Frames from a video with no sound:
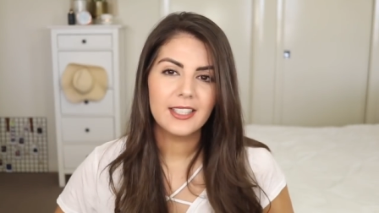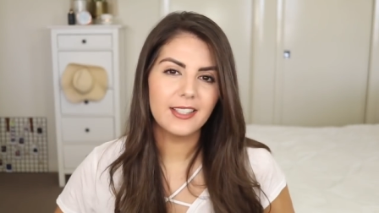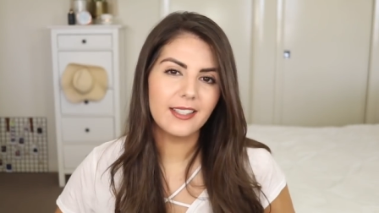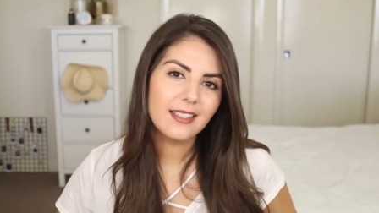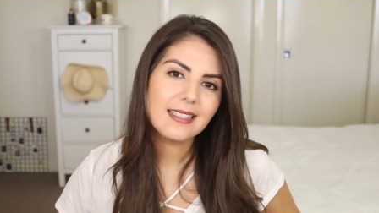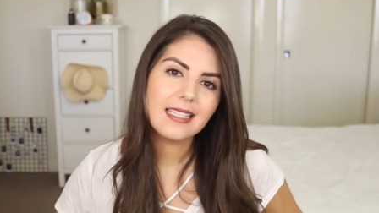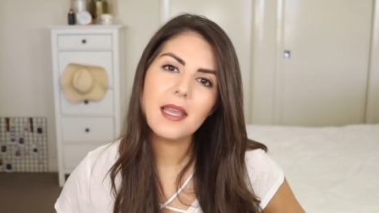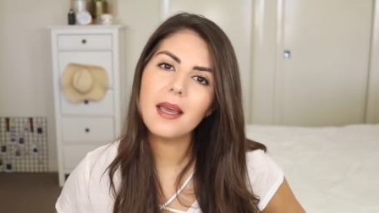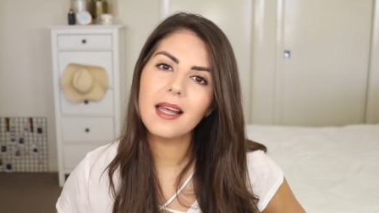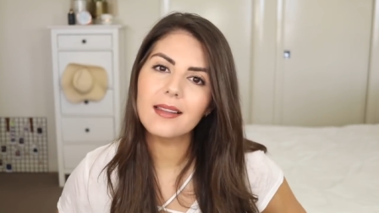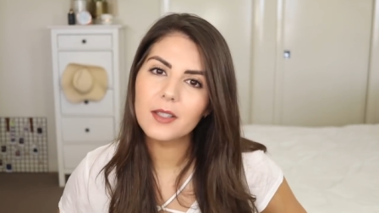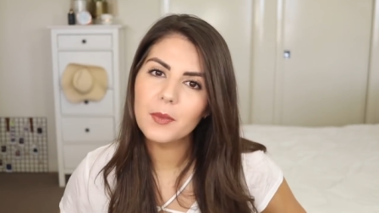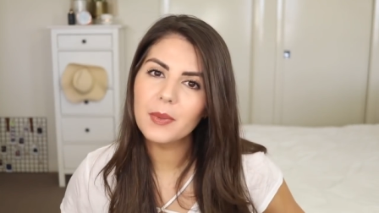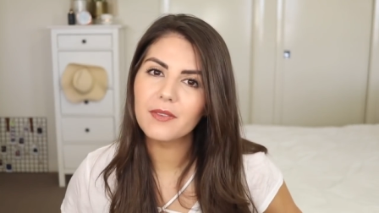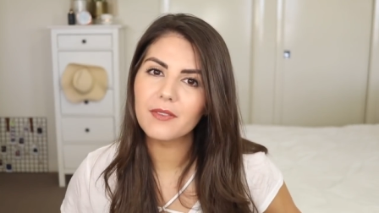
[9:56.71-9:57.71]
You're gonna see a
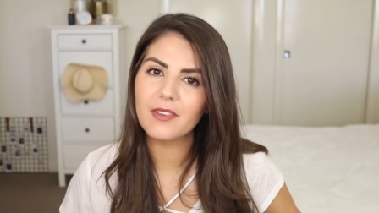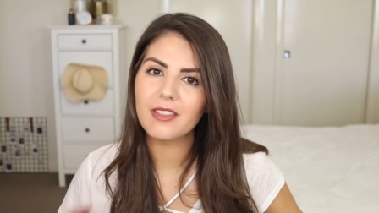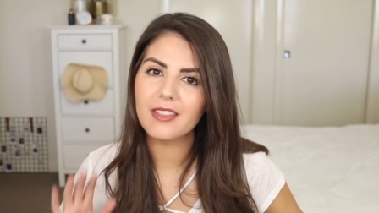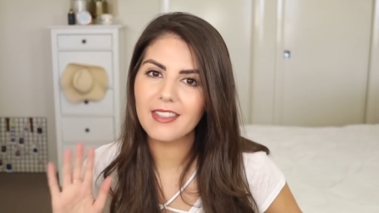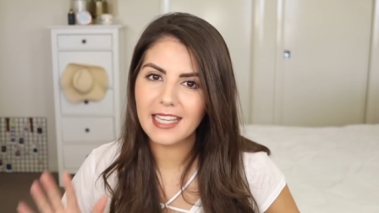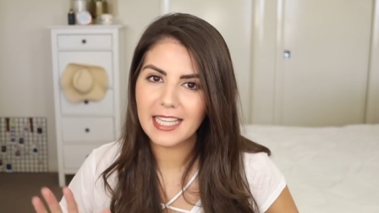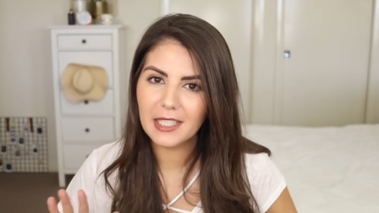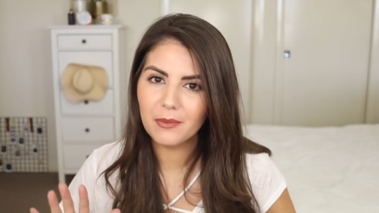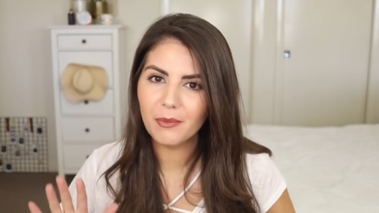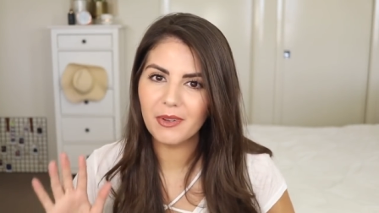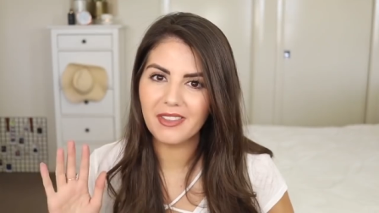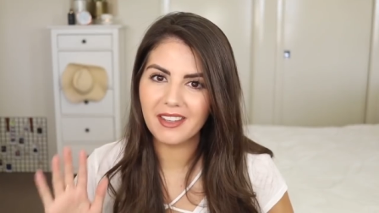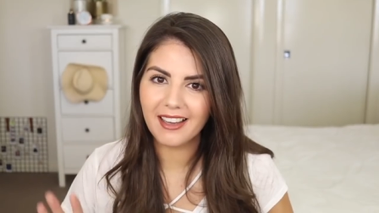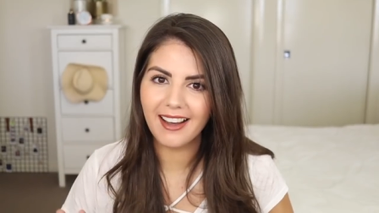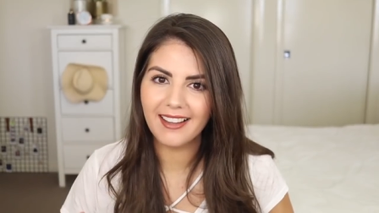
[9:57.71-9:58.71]
little bit of the theme
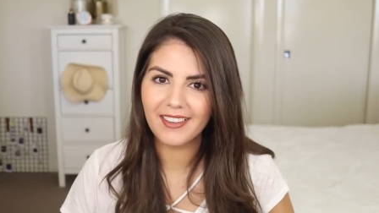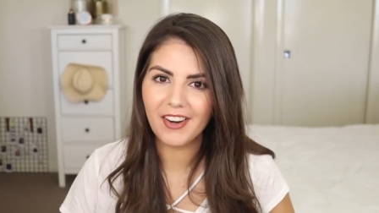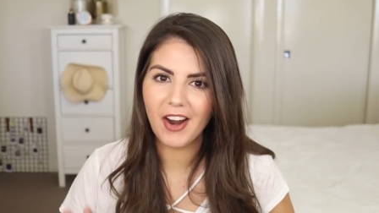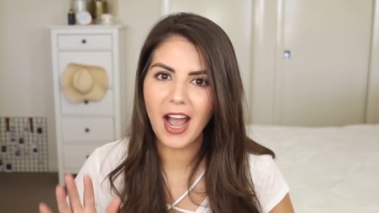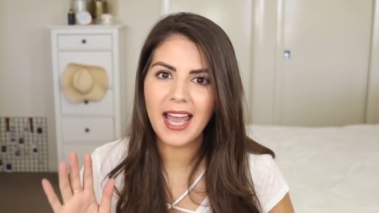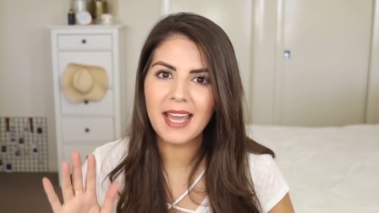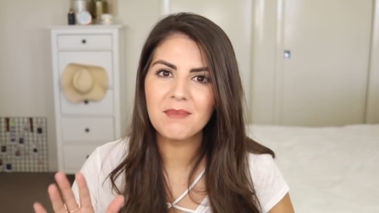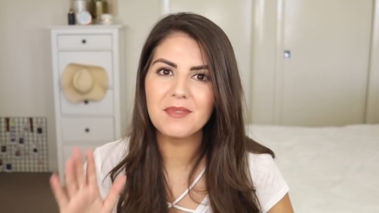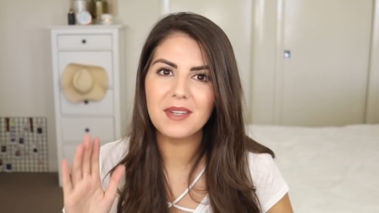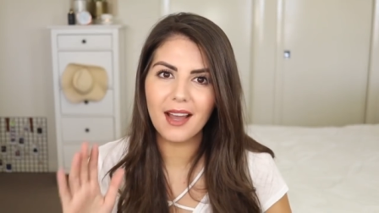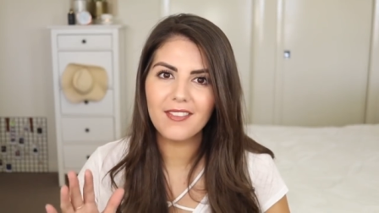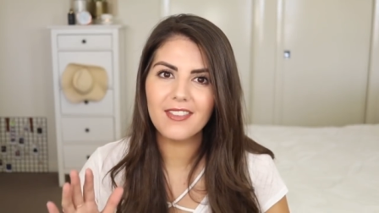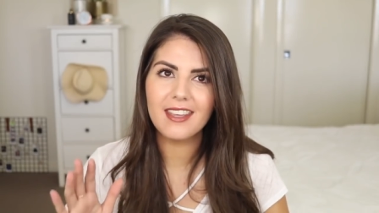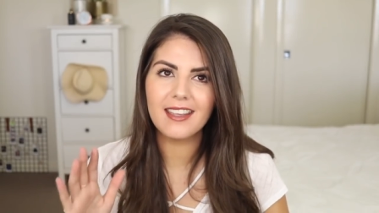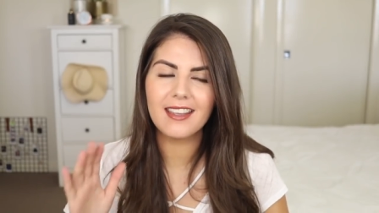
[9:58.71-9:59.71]
with the color. I am
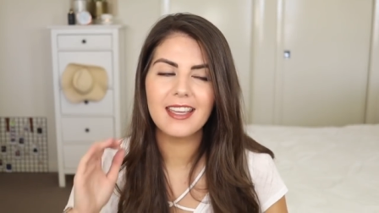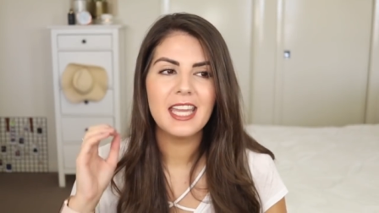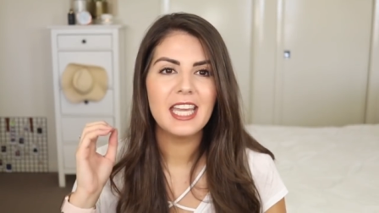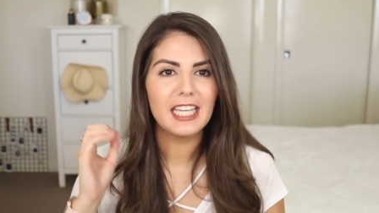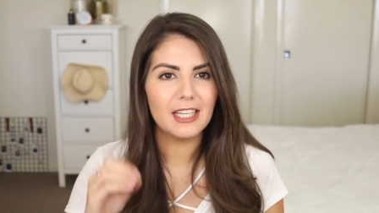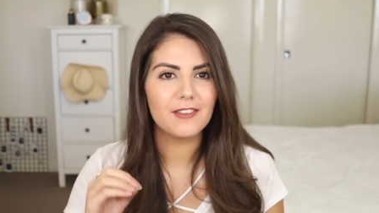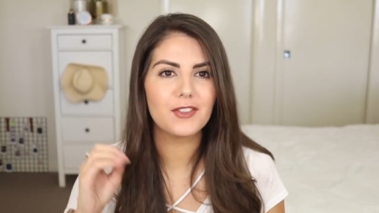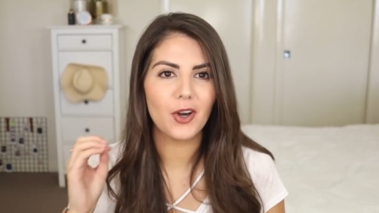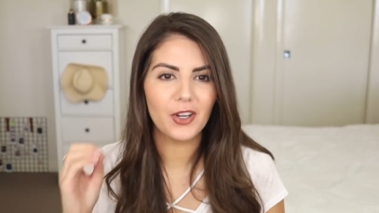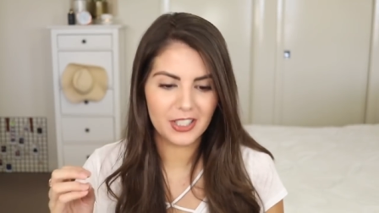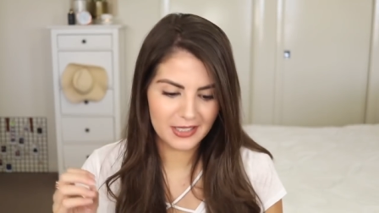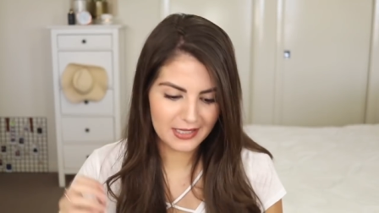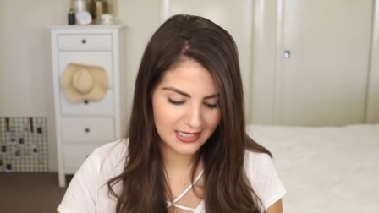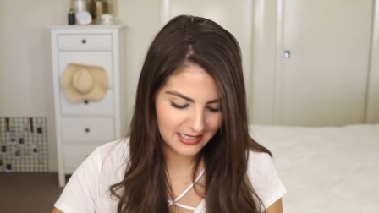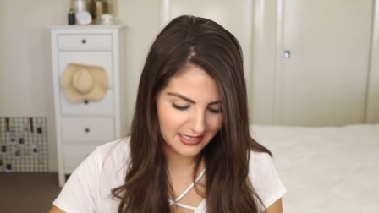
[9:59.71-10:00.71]
nothing if not
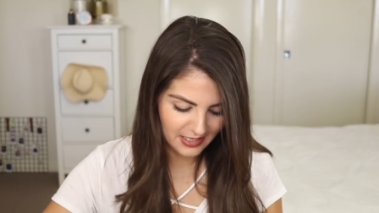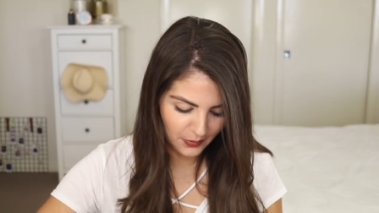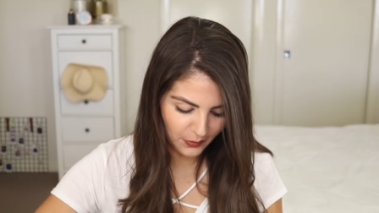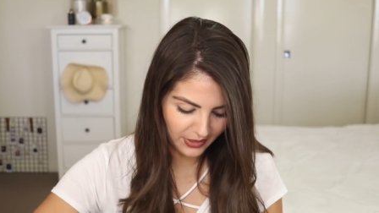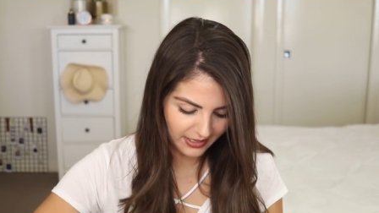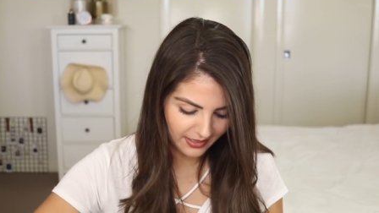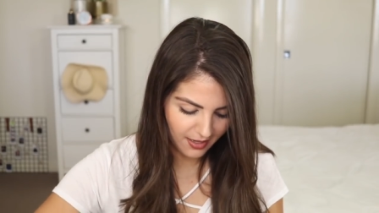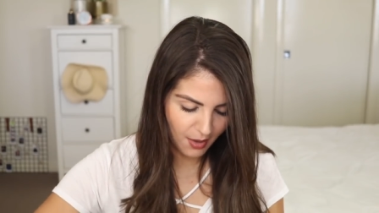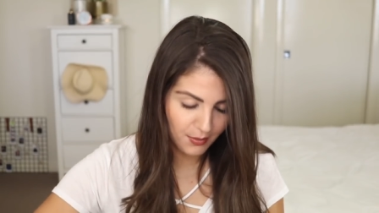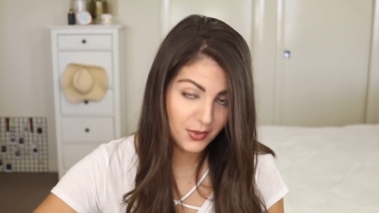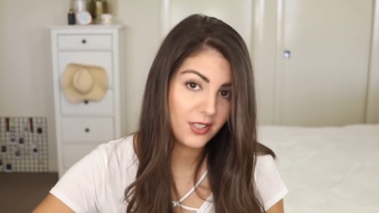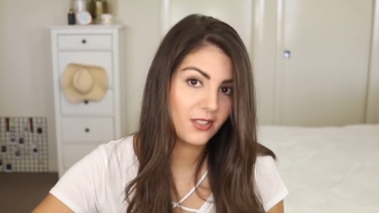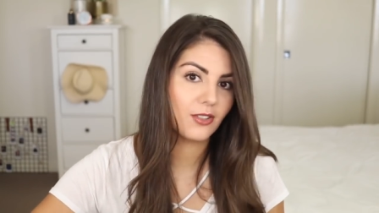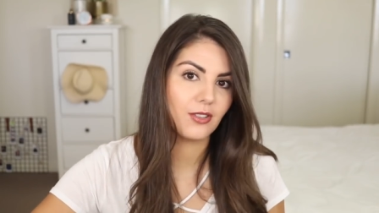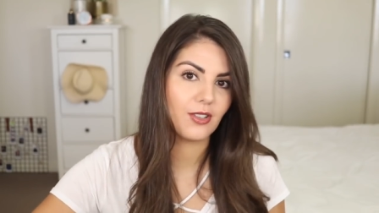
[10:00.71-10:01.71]
consistent when it
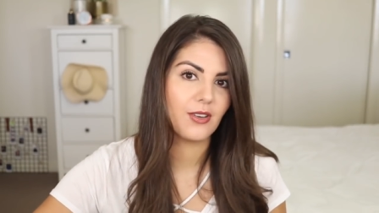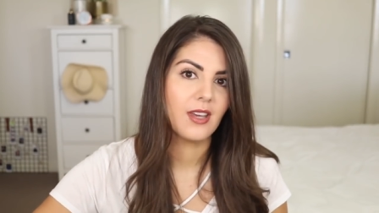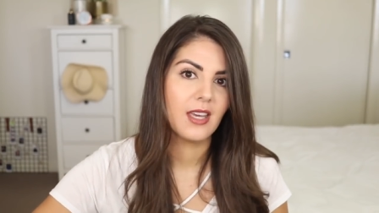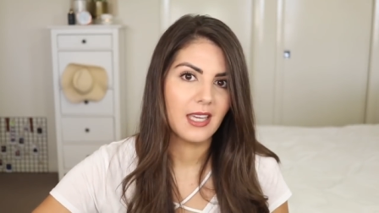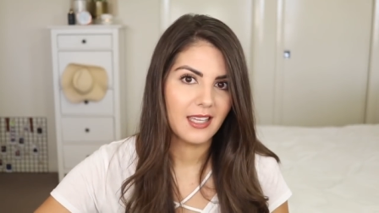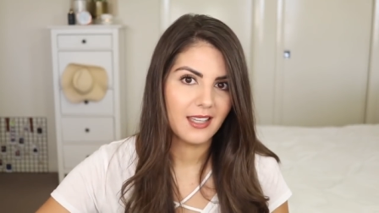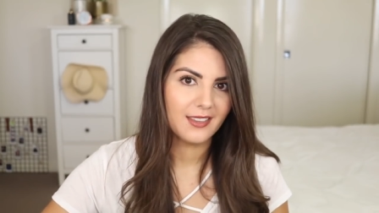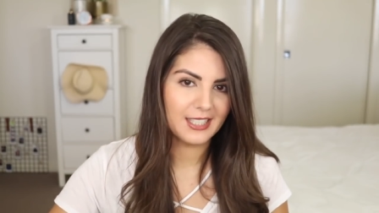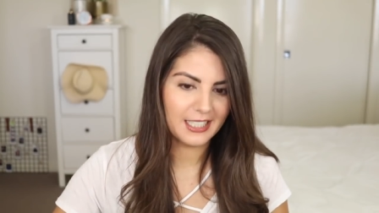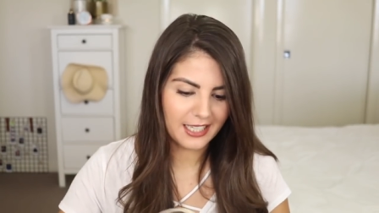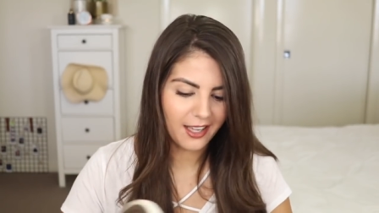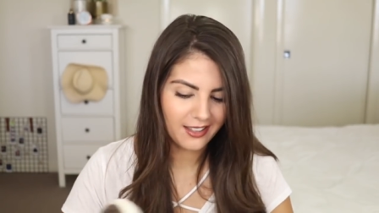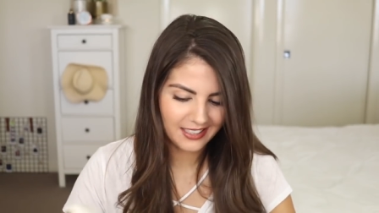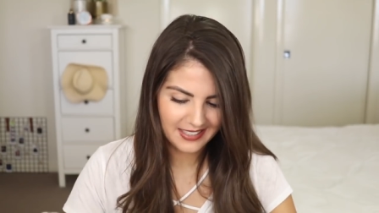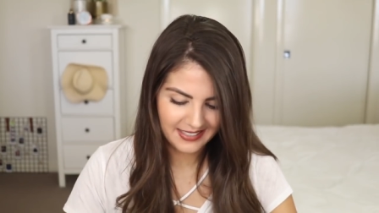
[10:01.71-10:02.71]
comes to the
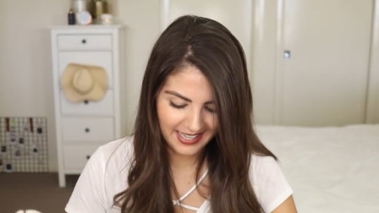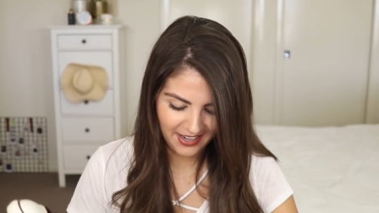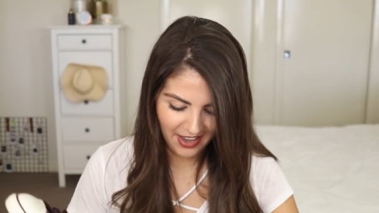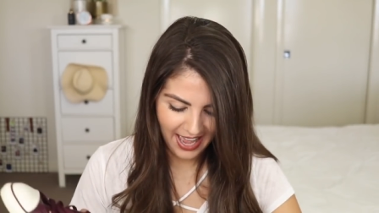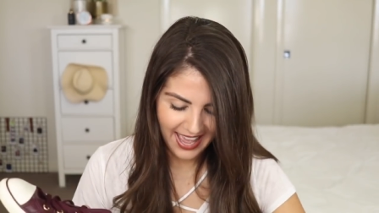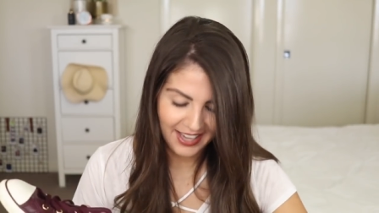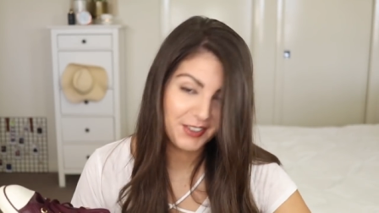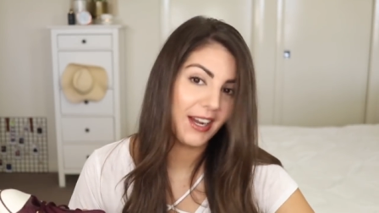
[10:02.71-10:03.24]
colors that I